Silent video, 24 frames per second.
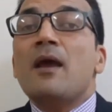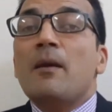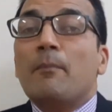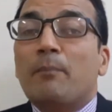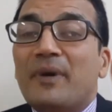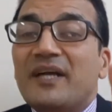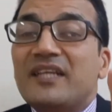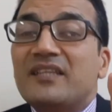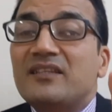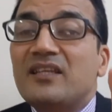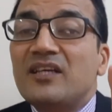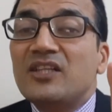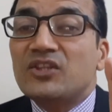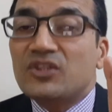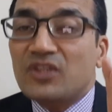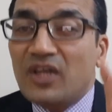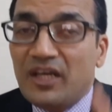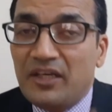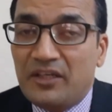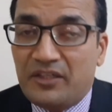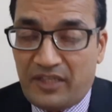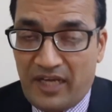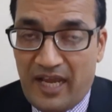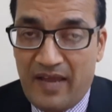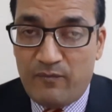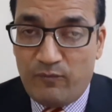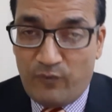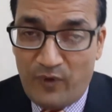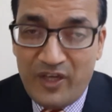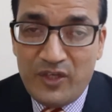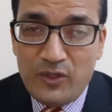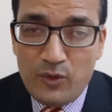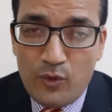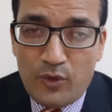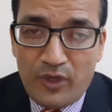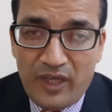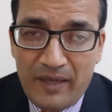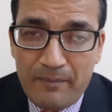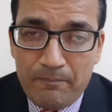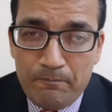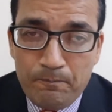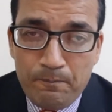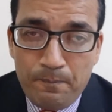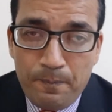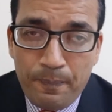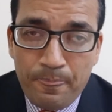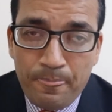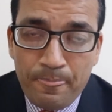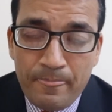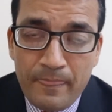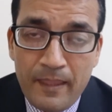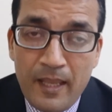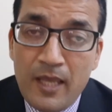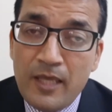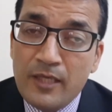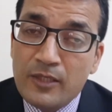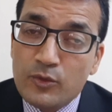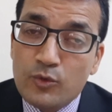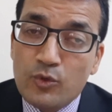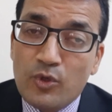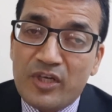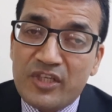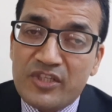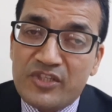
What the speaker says: But the third time when you came, your